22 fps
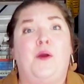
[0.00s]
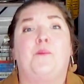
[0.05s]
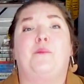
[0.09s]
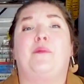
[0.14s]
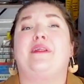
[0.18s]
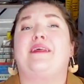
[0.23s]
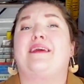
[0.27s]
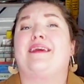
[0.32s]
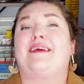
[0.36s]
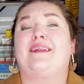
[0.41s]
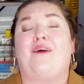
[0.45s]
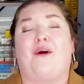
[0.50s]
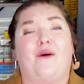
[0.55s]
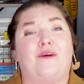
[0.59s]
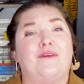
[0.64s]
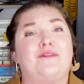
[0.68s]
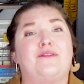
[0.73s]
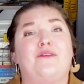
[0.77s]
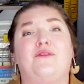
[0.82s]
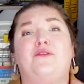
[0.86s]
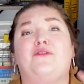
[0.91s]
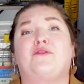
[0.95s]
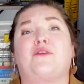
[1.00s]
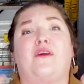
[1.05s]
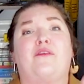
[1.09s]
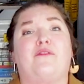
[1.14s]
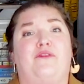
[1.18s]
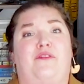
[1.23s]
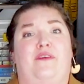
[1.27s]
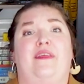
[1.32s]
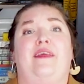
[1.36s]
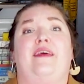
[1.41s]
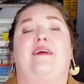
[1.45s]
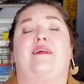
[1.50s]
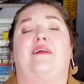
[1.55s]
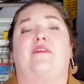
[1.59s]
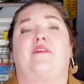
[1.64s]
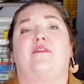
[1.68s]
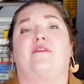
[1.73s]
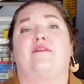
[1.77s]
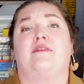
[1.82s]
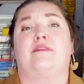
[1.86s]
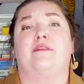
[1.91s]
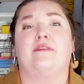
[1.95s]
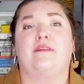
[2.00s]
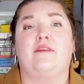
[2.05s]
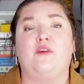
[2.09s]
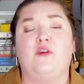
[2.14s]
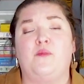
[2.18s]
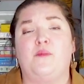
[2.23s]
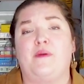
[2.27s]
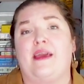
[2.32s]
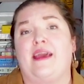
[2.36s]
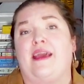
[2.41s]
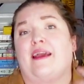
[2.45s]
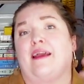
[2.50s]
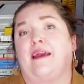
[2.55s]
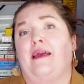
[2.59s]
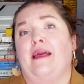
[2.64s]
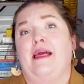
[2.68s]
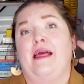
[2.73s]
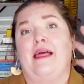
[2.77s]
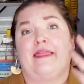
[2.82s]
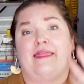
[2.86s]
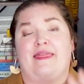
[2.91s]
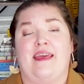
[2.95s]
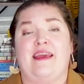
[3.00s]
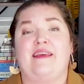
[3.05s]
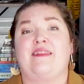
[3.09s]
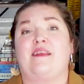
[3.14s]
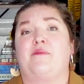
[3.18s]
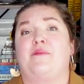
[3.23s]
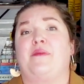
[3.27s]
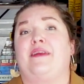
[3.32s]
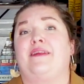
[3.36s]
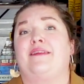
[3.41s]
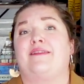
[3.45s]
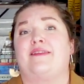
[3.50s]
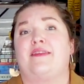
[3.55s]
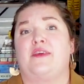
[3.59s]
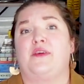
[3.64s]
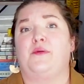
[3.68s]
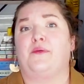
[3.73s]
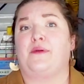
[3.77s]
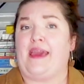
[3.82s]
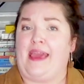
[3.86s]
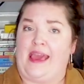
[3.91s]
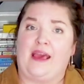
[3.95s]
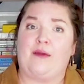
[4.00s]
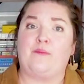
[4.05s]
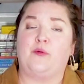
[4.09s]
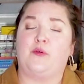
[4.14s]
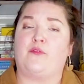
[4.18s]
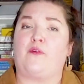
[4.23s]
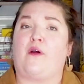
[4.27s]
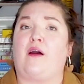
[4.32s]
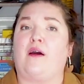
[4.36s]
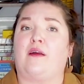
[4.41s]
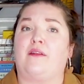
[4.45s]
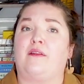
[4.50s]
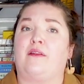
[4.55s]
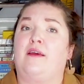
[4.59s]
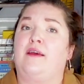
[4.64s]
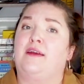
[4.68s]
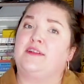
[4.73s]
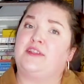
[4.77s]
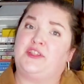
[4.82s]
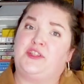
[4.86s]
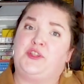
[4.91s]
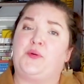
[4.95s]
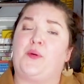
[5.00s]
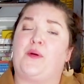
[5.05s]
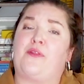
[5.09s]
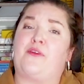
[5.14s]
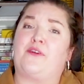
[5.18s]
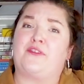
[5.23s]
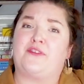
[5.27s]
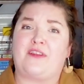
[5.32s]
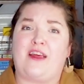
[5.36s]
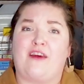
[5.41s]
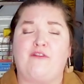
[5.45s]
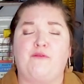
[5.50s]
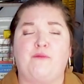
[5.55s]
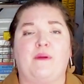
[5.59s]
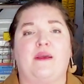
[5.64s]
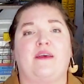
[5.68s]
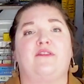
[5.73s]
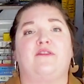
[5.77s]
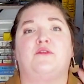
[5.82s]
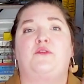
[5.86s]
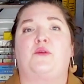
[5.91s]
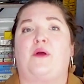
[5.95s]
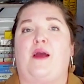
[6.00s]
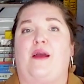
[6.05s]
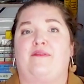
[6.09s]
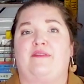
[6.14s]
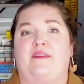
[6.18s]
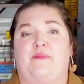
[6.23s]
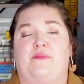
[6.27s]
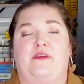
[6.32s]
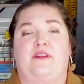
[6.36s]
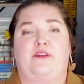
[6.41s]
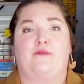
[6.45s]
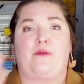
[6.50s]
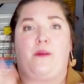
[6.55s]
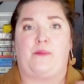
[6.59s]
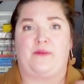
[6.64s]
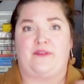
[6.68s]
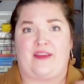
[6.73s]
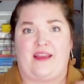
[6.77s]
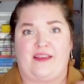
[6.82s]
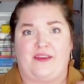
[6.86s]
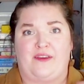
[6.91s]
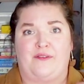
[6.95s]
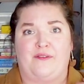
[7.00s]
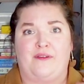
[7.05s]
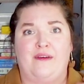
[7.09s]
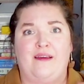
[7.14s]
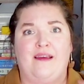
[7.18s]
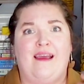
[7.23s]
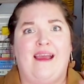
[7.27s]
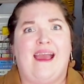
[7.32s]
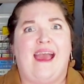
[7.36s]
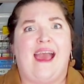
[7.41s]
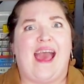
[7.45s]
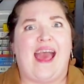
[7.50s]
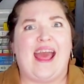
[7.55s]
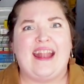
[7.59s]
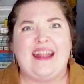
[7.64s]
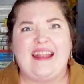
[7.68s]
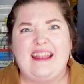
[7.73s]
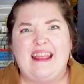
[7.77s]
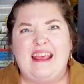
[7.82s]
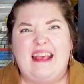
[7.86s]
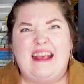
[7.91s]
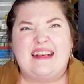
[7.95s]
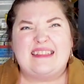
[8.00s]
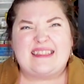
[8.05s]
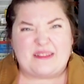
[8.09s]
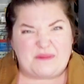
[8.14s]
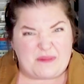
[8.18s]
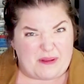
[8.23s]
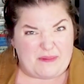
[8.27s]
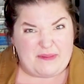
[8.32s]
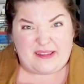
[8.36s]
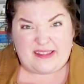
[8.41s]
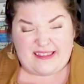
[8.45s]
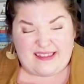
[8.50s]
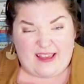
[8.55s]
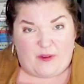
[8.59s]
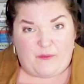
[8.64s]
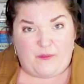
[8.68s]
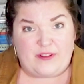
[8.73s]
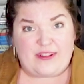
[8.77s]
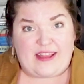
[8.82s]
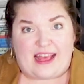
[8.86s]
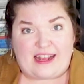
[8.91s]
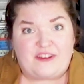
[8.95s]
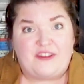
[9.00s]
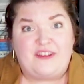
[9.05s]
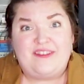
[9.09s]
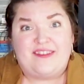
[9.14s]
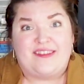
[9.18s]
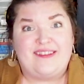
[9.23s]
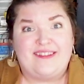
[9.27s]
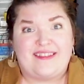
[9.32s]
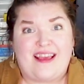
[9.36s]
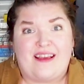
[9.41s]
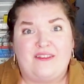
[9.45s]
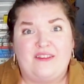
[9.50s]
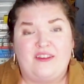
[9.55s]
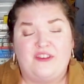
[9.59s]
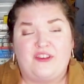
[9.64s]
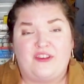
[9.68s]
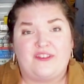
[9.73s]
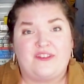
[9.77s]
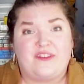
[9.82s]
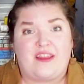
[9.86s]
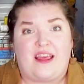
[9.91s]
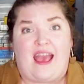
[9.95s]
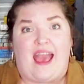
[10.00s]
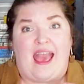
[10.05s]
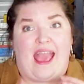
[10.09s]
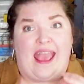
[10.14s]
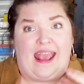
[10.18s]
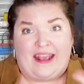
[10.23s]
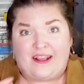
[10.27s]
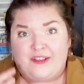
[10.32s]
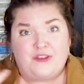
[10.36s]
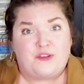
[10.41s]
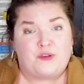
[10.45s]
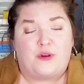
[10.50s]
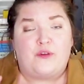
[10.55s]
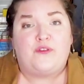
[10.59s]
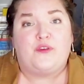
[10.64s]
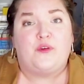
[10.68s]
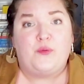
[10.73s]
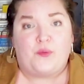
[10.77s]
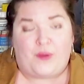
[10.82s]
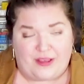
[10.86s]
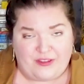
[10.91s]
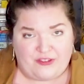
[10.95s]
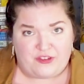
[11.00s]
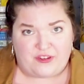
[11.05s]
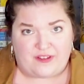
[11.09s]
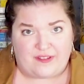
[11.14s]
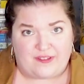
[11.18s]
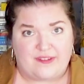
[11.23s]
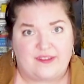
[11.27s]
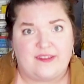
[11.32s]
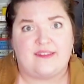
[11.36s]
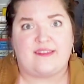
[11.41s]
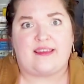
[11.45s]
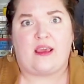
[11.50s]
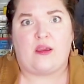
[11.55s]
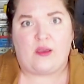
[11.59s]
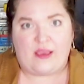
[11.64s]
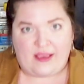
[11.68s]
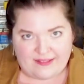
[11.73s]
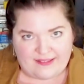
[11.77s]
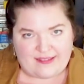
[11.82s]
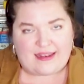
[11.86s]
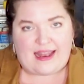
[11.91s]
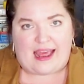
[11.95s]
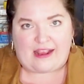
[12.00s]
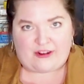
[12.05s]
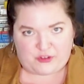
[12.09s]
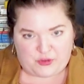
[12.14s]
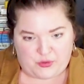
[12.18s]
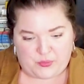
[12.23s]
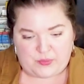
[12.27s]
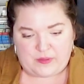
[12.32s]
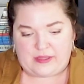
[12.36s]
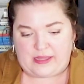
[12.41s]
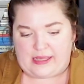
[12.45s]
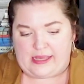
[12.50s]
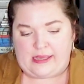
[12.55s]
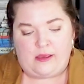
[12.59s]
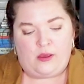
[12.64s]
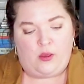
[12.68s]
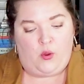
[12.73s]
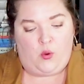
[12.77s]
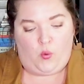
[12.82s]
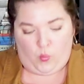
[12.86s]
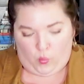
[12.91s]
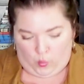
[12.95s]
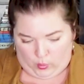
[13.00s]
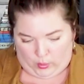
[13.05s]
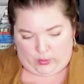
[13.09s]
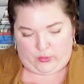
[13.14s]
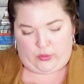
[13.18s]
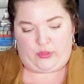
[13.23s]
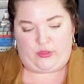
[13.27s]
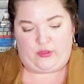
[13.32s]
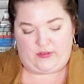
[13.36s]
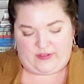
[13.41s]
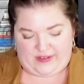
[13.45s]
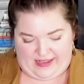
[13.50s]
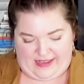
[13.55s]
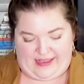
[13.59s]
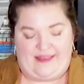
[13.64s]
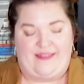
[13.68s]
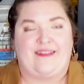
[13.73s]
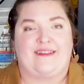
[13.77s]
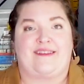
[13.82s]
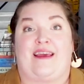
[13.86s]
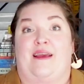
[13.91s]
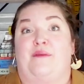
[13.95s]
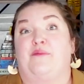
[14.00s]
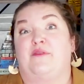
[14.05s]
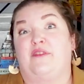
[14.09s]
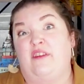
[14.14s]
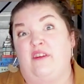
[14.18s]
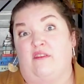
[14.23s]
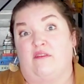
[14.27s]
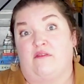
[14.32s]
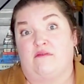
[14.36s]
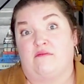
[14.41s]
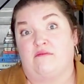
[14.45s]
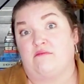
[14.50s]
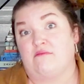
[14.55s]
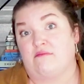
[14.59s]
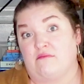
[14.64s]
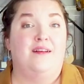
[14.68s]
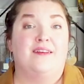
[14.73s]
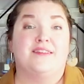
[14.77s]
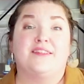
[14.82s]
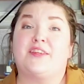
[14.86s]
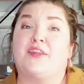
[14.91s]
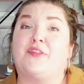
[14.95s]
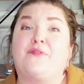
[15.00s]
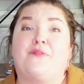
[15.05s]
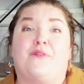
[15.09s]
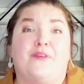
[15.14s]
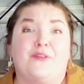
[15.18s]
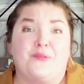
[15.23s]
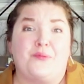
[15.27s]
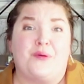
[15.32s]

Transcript: but it can also start feeling like this looming thing that means that you can't move on to do other stuff because you don't have something to represent you. And sometimes it's helpful to actually sit down and just answer a few questions to say, is it actually worth taking the time to do? So the first